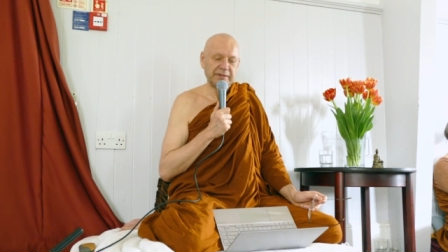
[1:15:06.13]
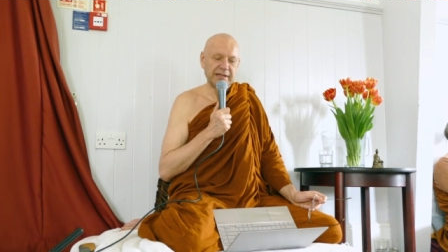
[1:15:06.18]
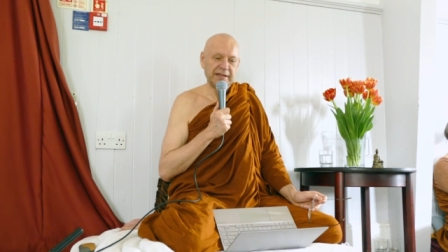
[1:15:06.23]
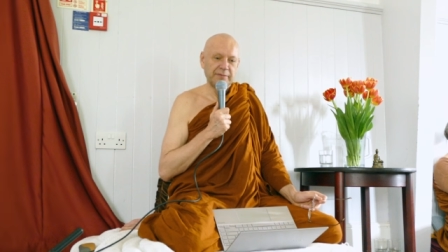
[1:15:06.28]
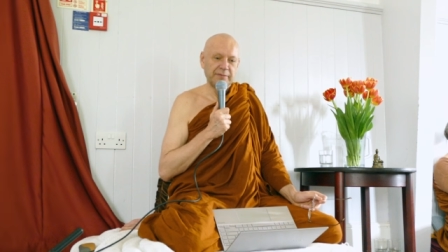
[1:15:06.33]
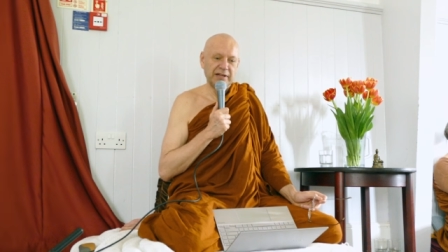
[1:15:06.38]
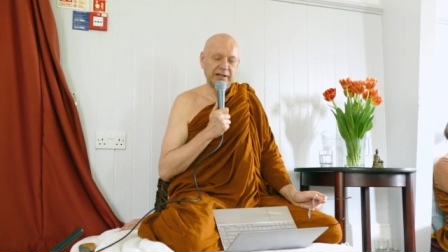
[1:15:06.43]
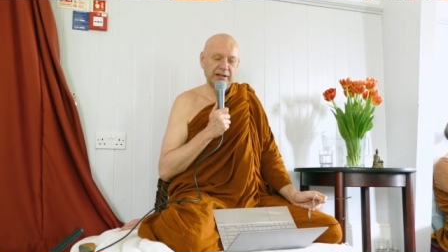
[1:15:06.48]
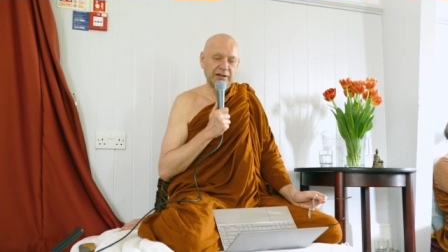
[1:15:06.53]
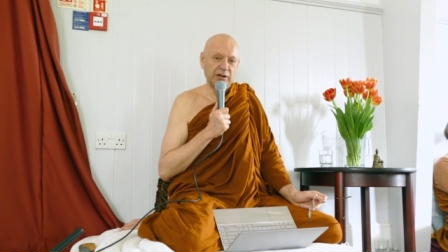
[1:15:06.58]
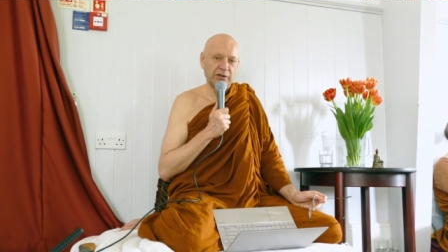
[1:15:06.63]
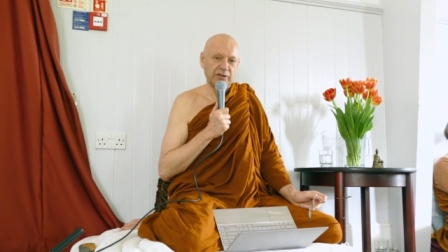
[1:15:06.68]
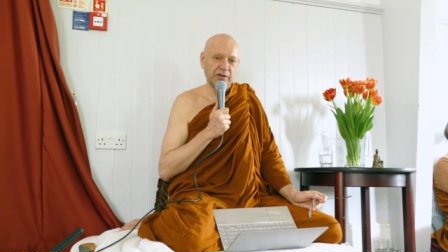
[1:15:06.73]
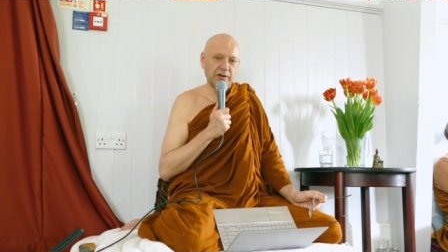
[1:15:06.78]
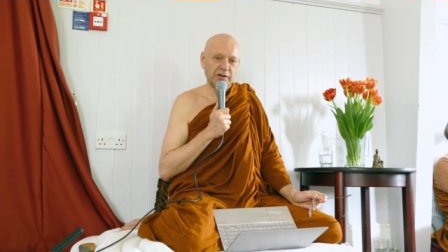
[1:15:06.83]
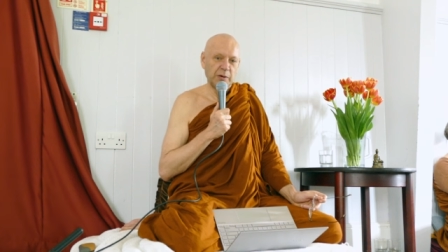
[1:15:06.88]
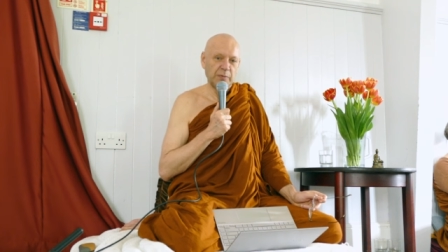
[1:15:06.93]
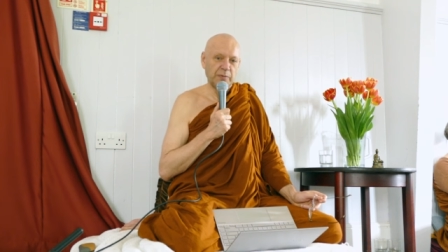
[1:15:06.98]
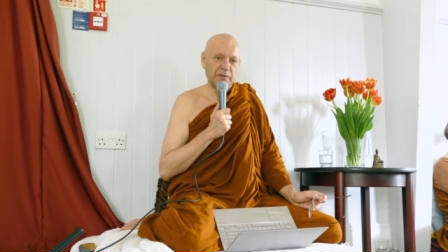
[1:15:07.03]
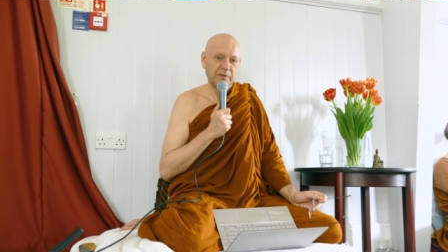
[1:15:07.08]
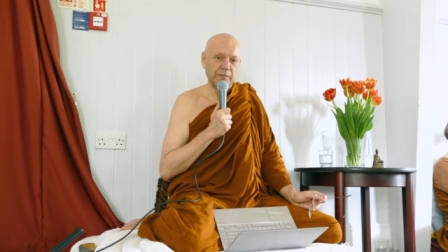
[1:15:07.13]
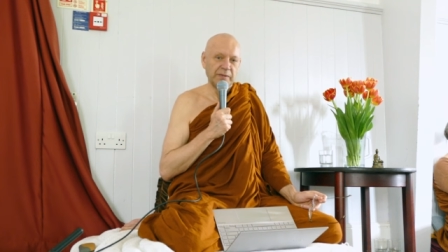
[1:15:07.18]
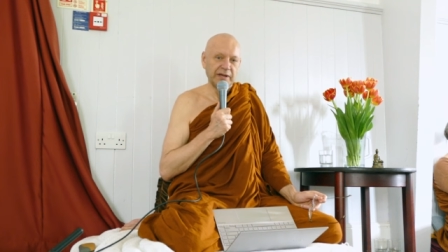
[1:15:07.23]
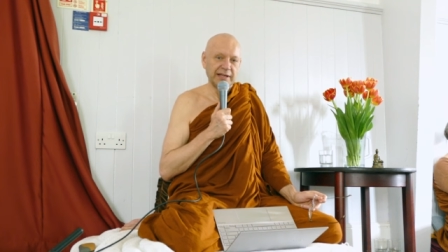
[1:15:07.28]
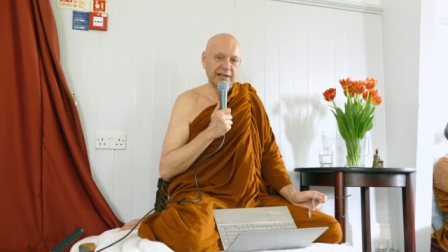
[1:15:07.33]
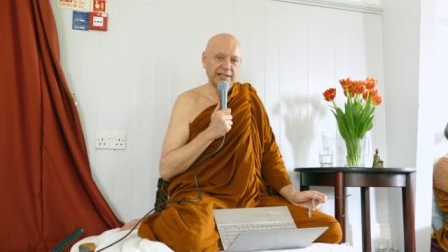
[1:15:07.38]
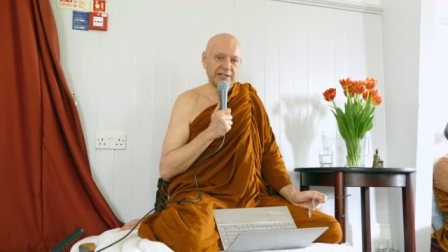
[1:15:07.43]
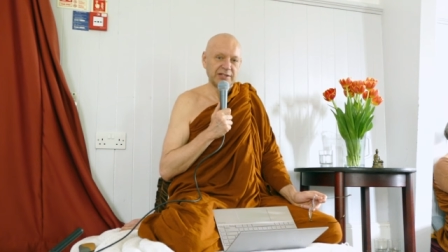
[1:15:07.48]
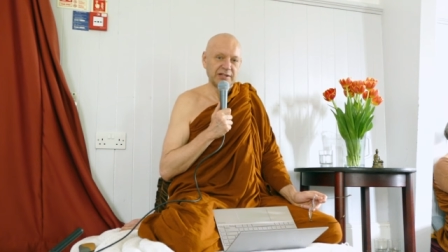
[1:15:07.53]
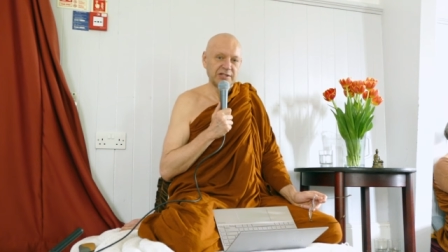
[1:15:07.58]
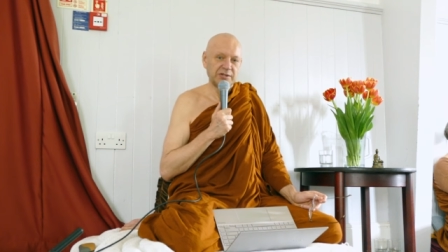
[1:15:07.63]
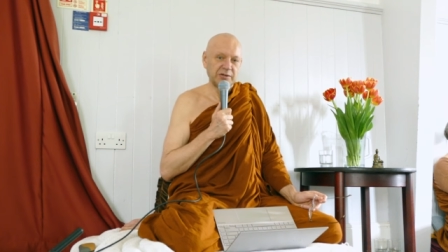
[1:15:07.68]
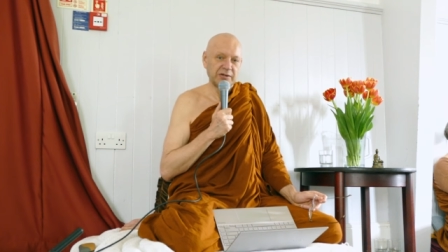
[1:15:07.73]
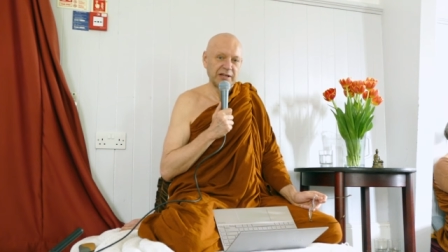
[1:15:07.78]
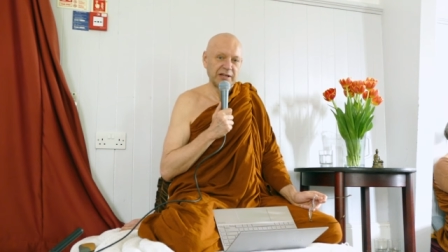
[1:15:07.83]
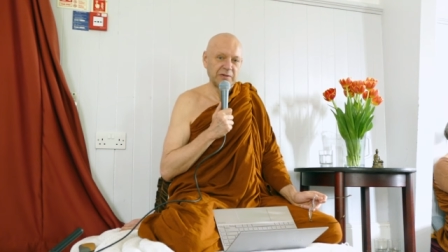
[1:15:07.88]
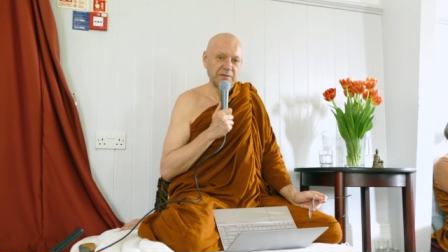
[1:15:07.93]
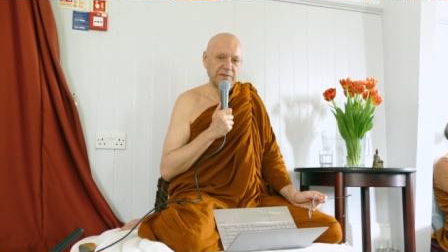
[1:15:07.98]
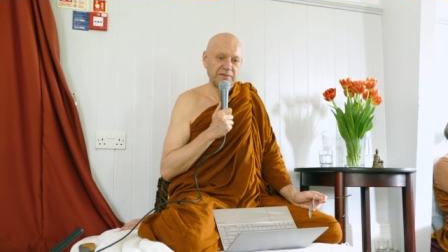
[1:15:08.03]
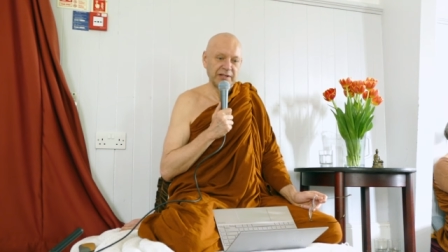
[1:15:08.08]
give me another couple of minutes just to
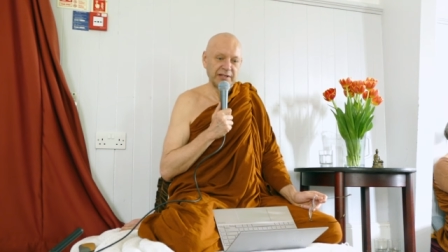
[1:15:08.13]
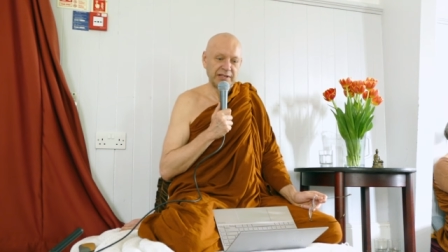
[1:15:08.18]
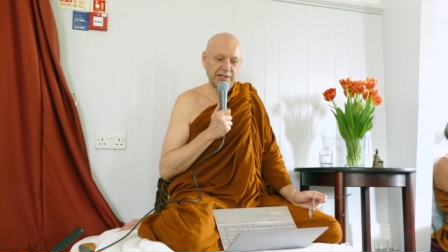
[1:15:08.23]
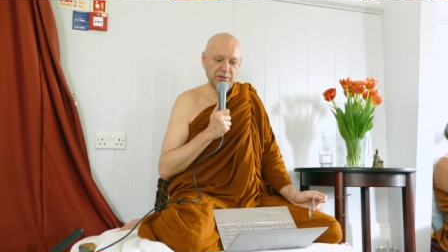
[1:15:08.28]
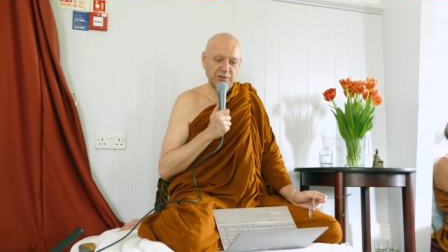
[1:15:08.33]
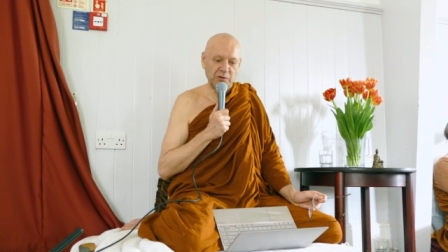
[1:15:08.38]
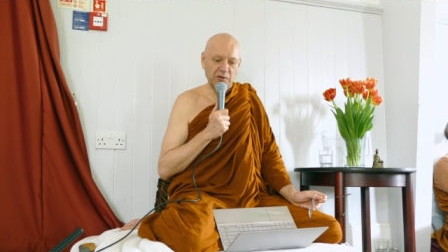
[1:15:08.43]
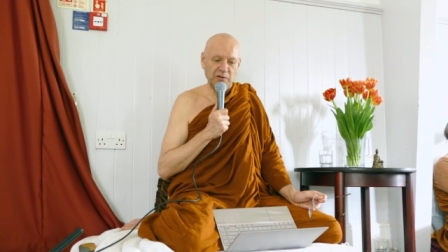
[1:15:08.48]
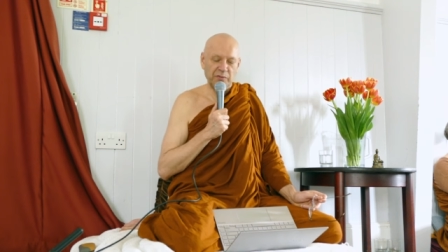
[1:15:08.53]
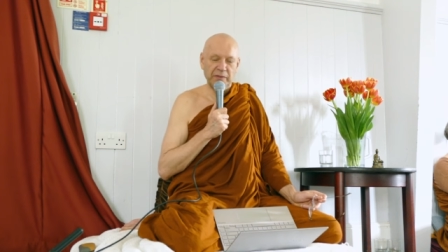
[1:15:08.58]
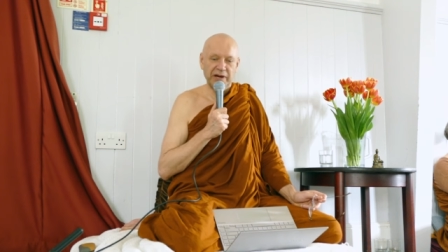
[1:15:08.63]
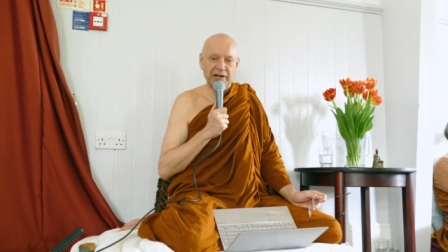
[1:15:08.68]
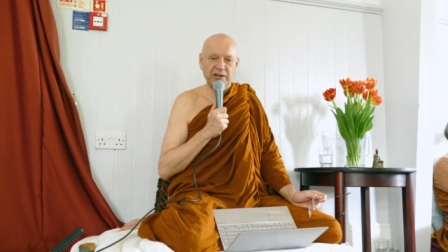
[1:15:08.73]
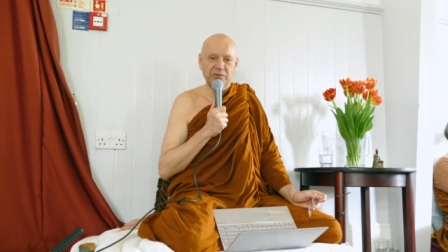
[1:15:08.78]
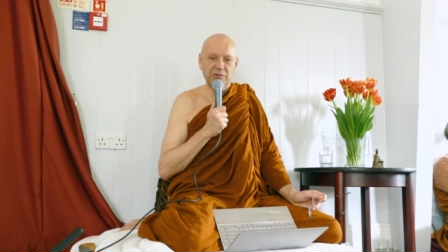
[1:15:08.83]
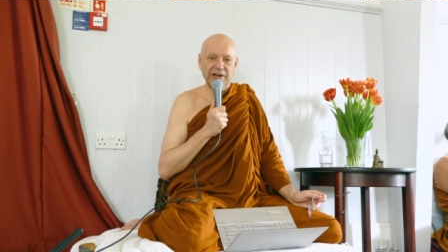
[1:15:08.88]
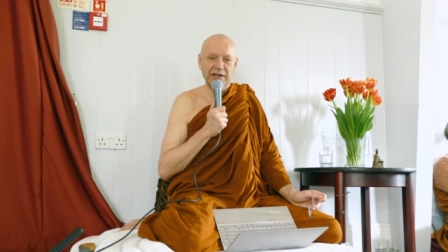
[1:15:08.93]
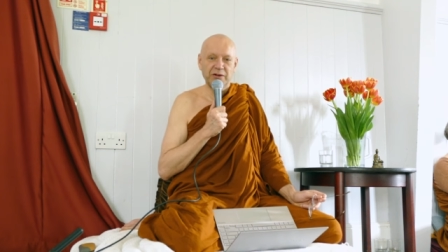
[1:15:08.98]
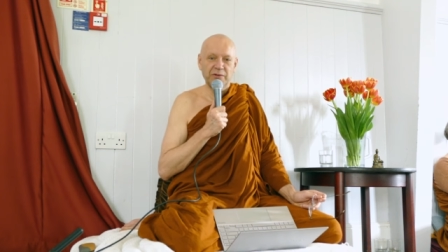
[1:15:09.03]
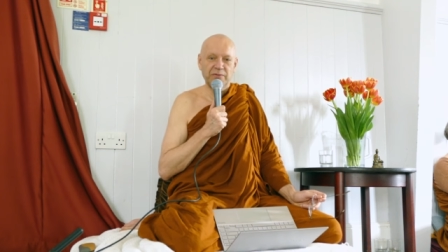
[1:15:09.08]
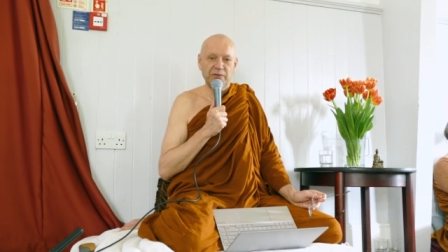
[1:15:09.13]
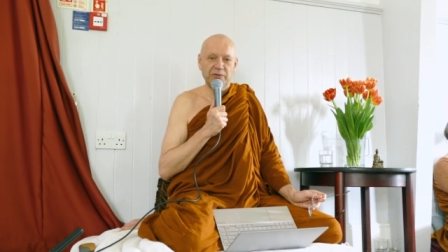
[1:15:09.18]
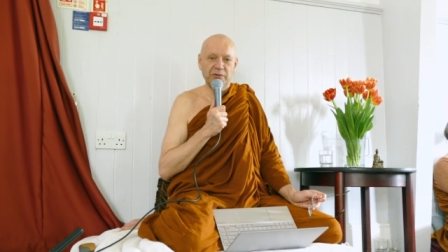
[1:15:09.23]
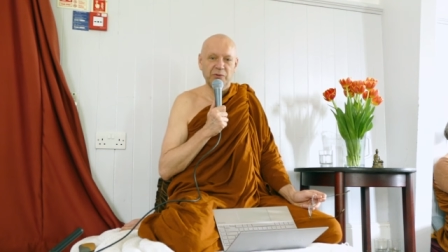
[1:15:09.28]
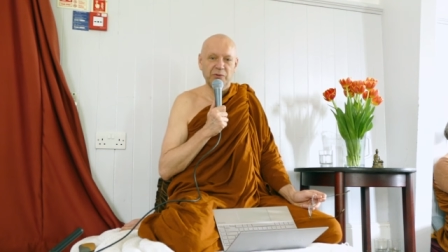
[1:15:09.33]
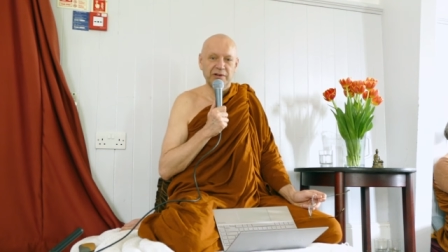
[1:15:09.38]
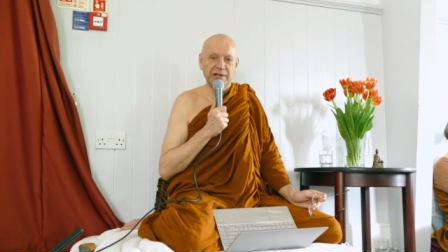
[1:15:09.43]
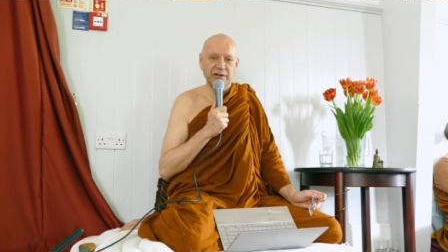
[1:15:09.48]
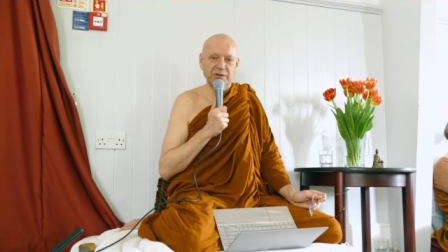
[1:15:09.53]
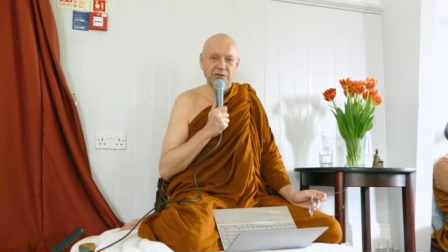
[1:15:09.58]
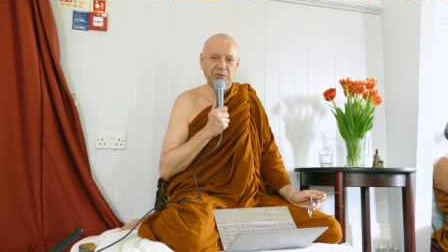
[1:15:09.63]
kind of finish off my train of thought.